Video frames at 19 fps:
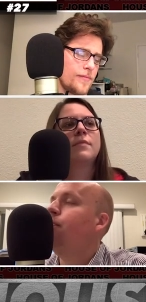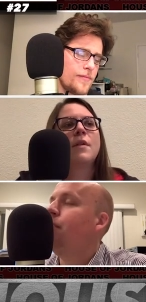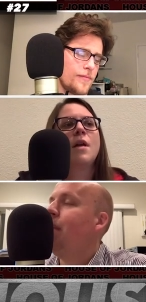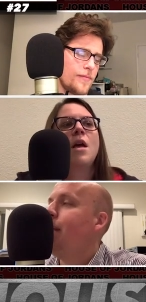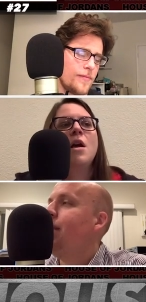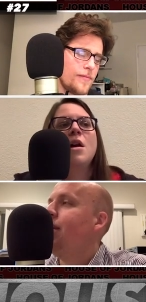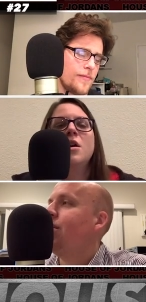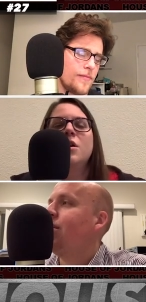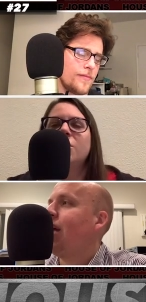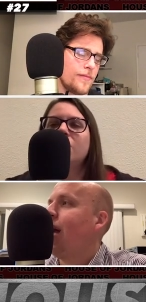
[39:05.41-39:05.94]

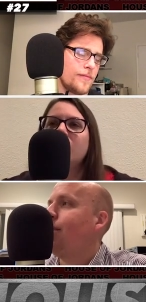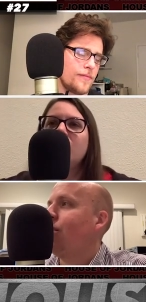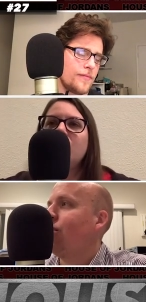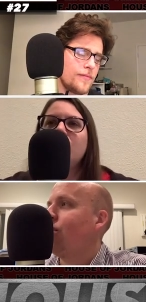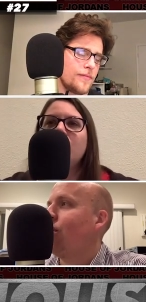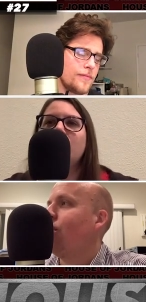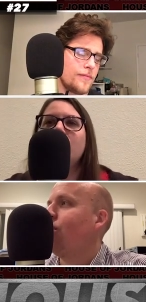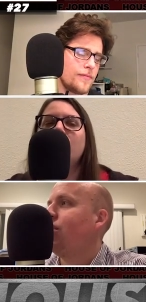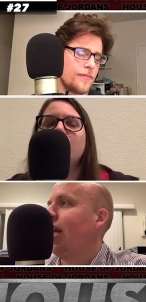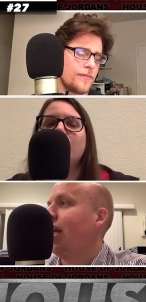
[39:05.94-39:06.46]
Speaker 1: Maybe it's time See, to
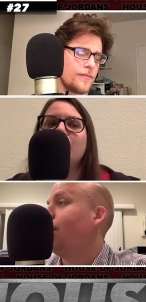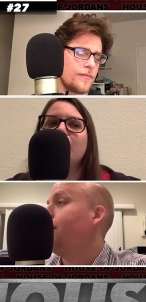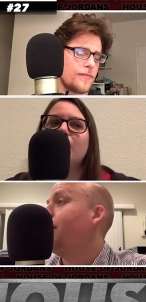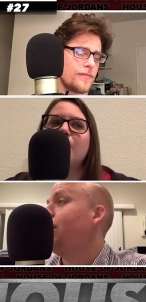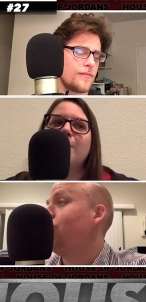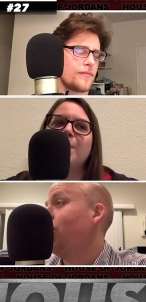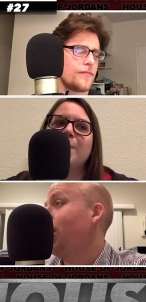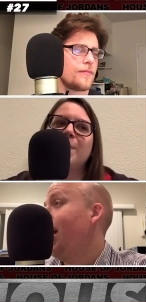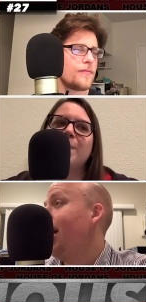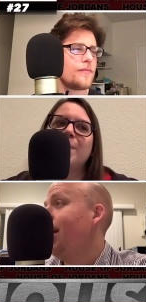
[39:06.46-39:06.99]
start taking
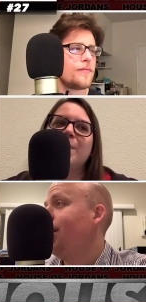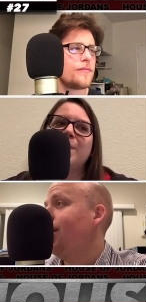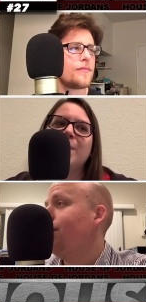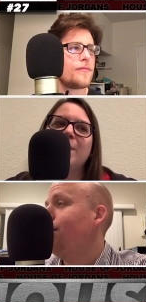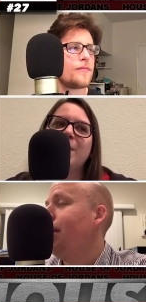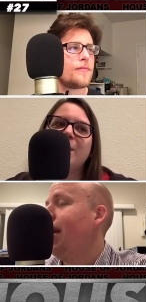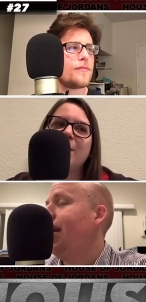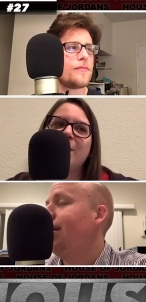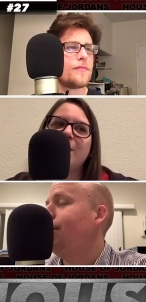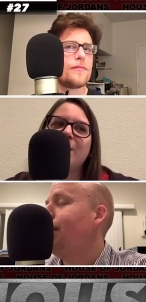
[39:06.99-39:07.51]
attention pension.
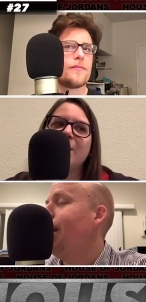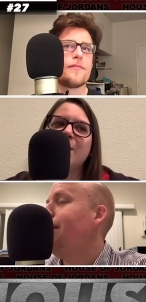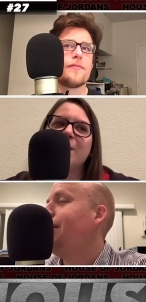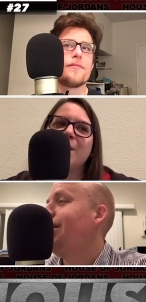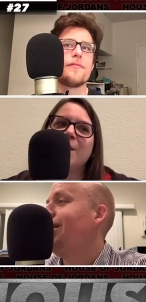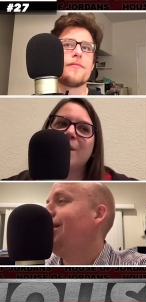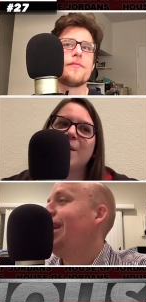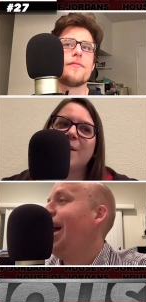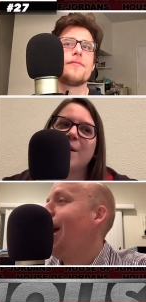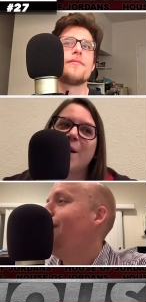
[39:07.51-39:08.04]
pay,
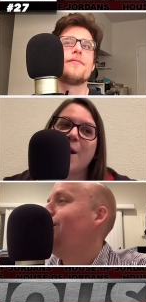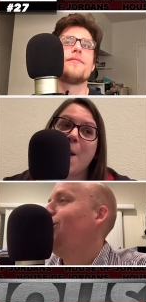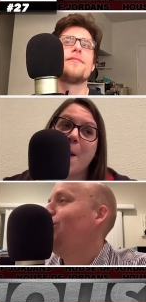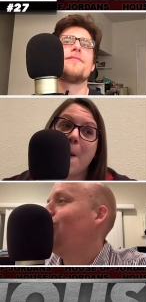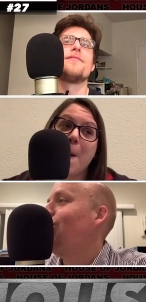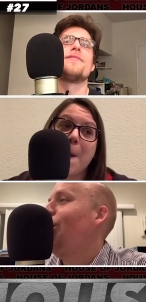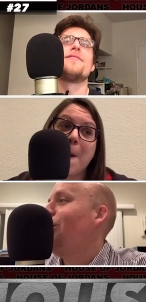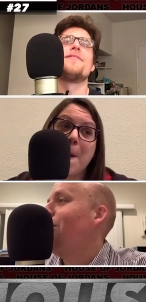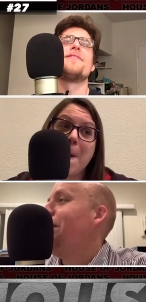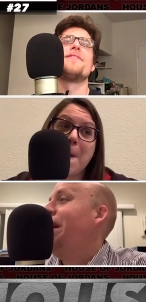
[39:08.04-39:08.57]
Maybe it's time to
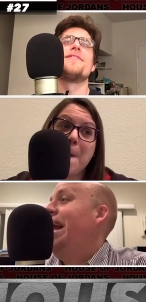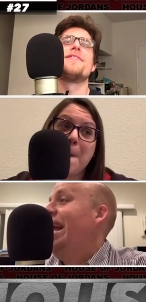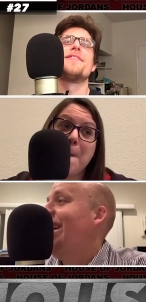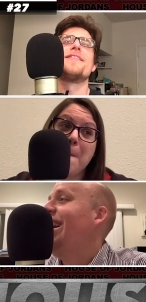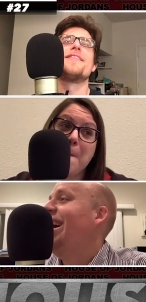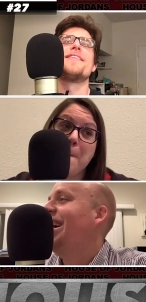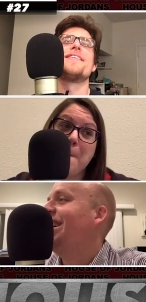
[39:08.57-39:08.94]
start paying